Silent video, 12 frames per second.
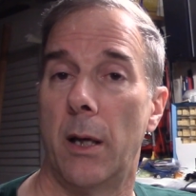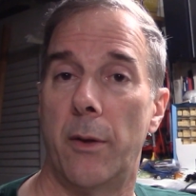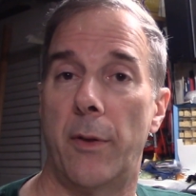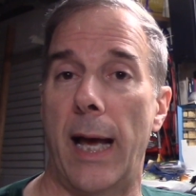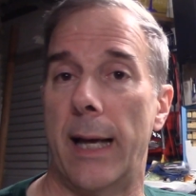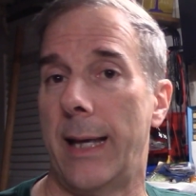
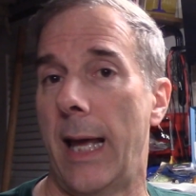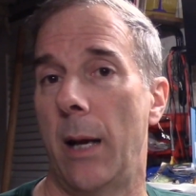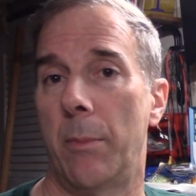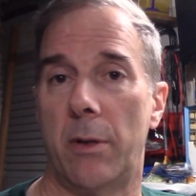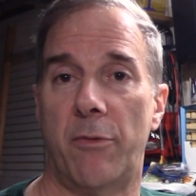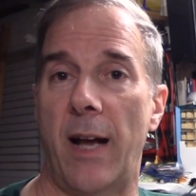that
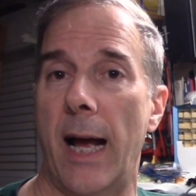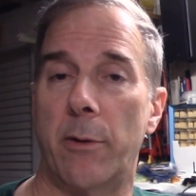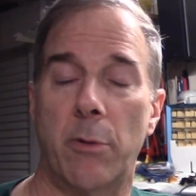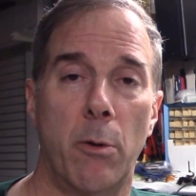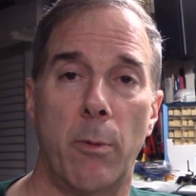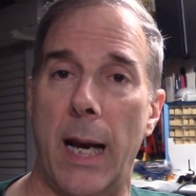came with a
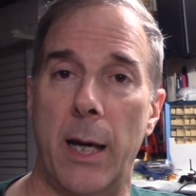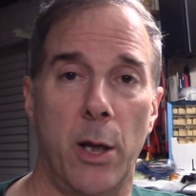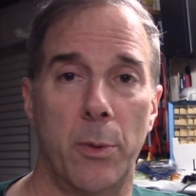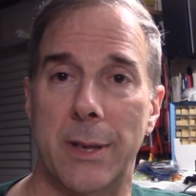factory radio.